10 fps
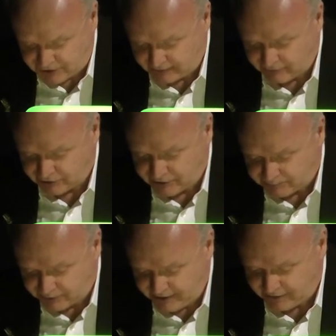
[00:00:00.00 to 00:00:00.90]
in general
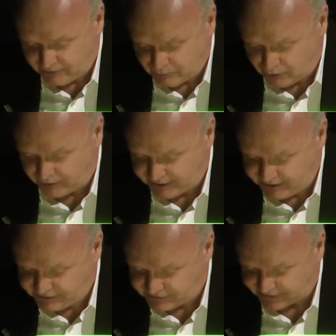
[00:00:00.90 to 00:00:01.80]
could breathe more
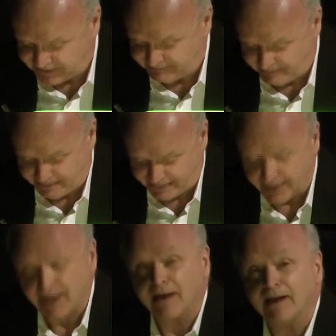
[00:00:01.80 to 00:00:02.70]
easily.
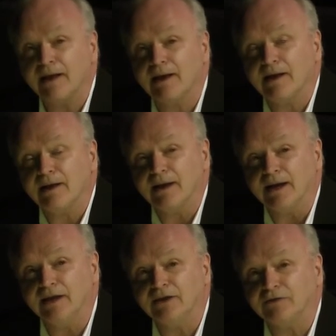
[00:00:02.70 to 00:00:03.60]

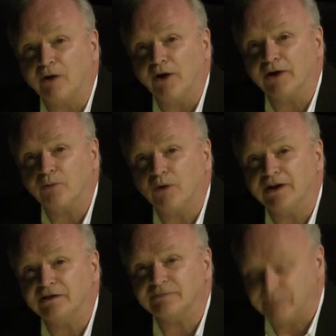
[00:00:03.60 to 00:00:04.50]
In the dark,
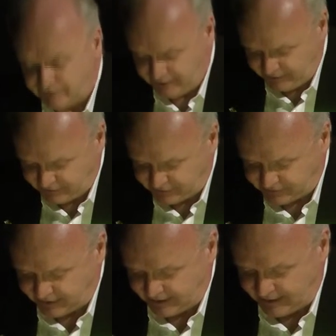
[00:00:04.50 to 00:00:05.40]
one
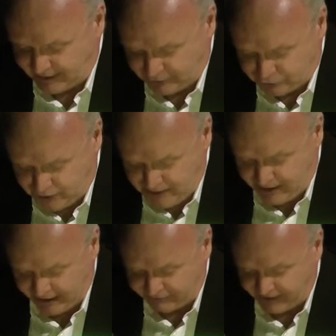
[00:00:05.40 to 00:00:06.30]
experiences a
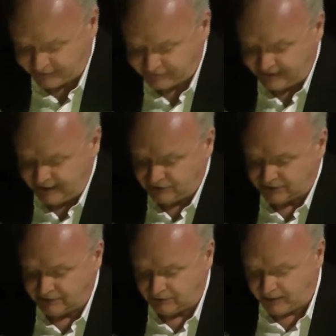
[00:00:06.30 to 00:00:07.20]
dreamlike
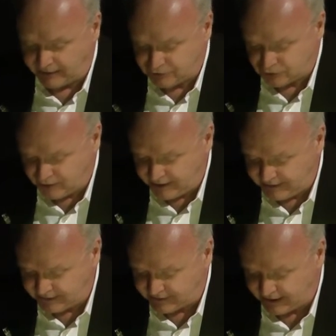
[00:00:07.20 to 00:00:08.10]
fascination while
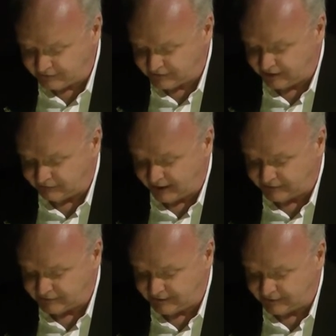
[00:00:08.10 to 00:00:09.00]
enjoying the intensity of
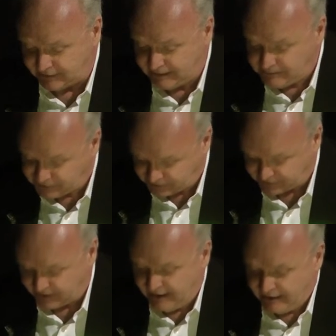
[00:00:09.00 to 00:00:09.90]
isolated
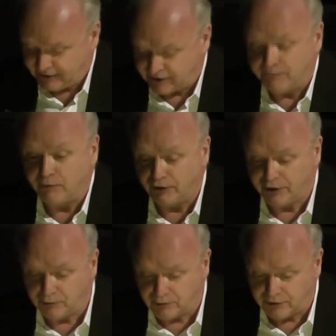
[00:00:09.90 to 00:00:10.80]
images. The
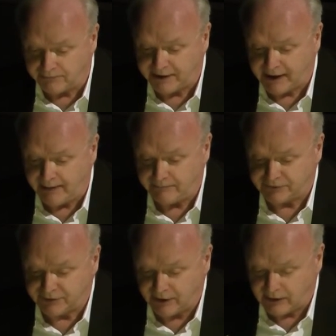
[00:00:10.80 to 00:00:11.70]
corporeal world
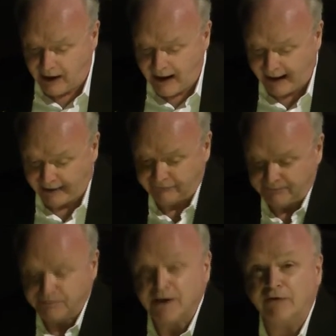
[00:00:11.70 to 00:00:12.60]
becomes
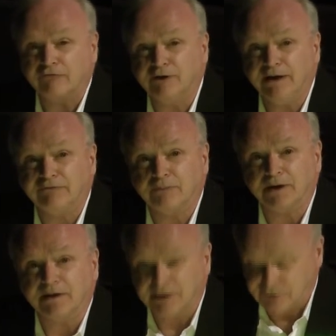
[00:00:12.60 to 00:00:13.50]
alive, freed
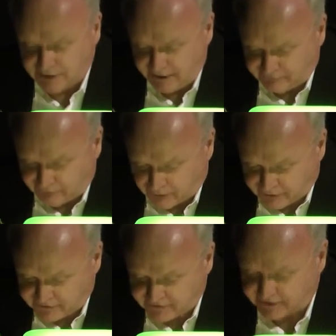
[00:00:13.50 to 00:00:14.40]
from the conditioning
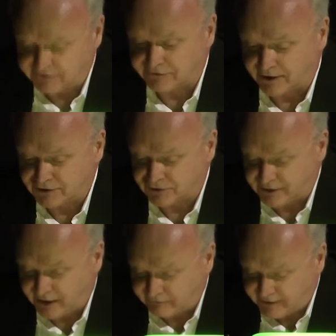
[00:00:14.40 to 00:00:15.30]
forces that
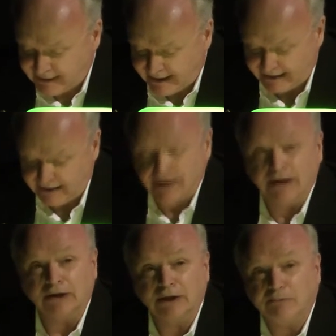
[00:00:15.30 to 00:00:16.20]
structure the everyday,
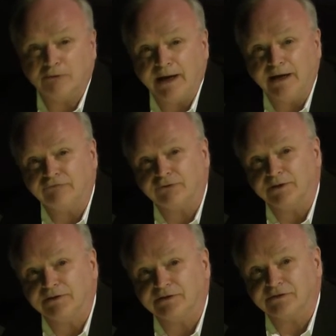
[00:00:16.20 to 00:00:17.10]
liberated
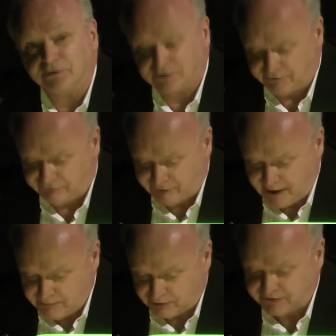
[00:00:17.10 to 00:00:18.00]
from the discursive
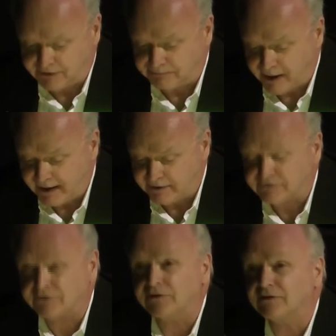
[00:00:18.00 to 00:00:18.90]
frameworks that
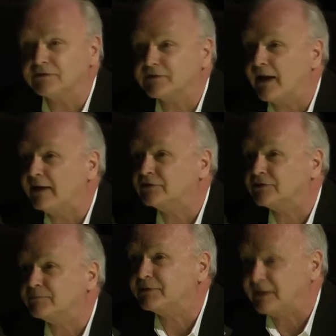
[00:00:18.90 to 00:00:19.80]
bind certain
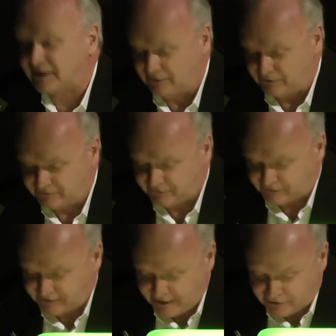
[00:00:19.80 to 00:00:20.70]
signs particular
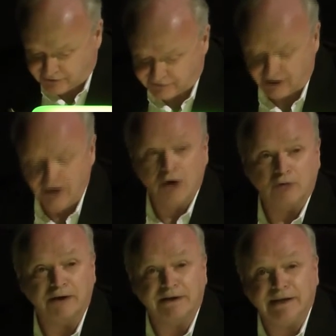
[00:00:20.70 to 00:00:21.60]
associations,
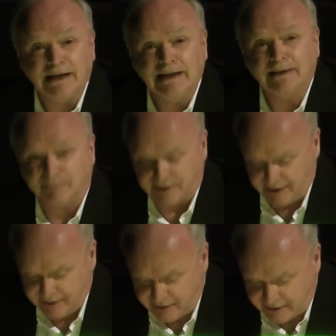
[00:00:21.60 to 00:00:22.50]

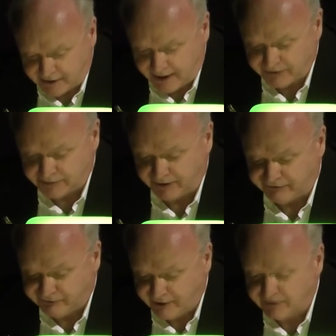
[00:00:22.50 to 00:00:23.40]
redeemed in that it comes to be
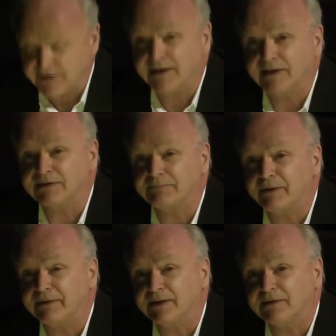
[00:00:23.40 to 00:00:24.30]
felt and
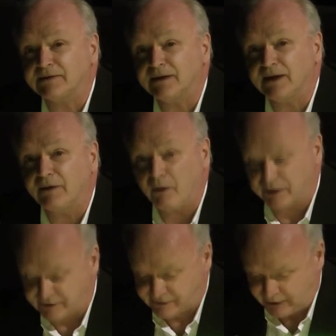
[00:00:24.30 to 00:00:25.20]
experienced in
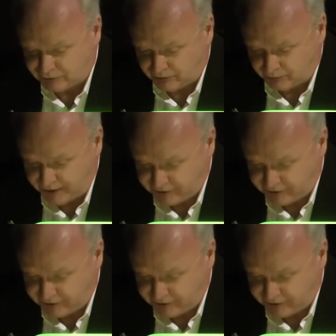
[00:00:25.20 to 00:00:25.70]
all its sensual